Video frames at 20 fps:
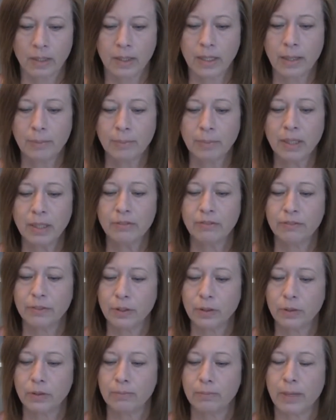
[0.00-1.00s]
camping
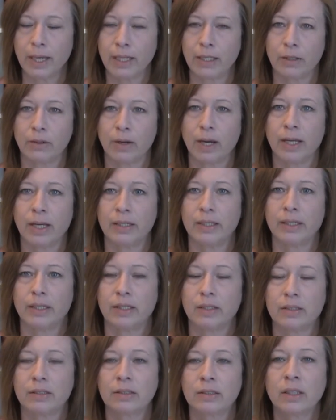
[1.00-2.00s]
food menu
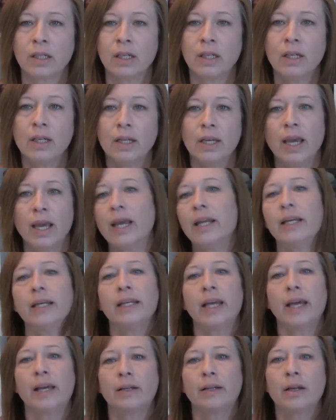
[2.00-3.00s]
ideas. And
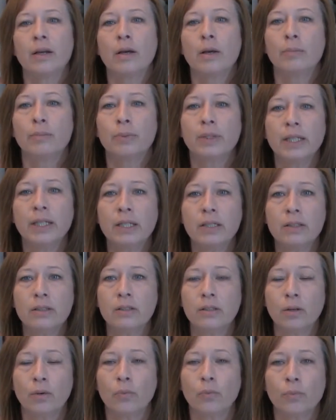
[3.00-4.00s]
again,
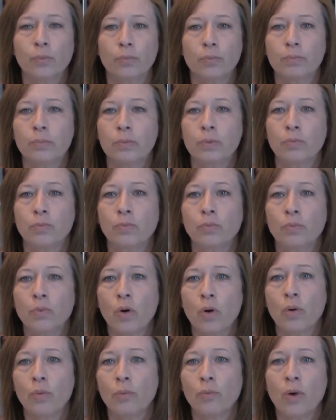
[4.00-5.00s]
please
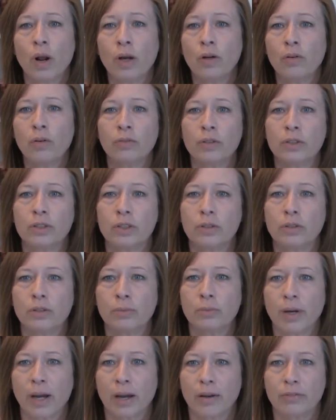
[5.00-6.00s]
run over to
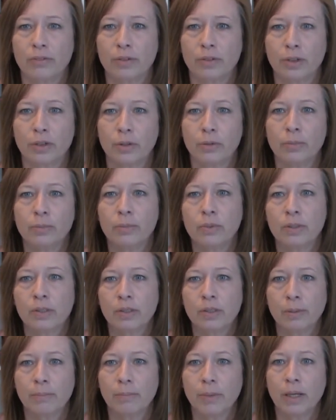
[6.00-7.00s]
the RAV group,
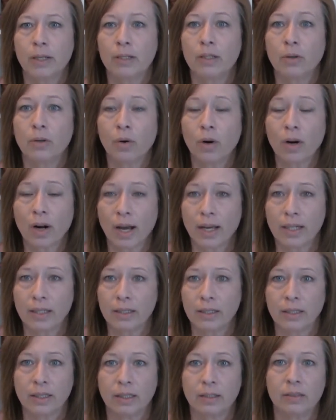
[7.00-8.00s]
submit your
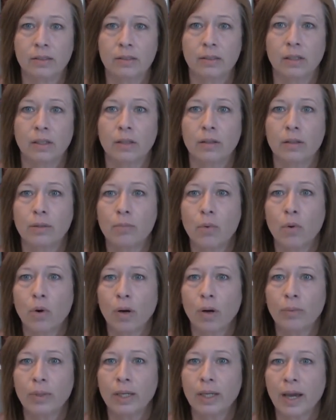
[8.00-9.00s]
ideas. The
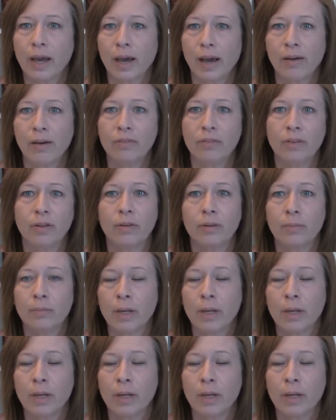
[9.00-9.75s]
more we have, the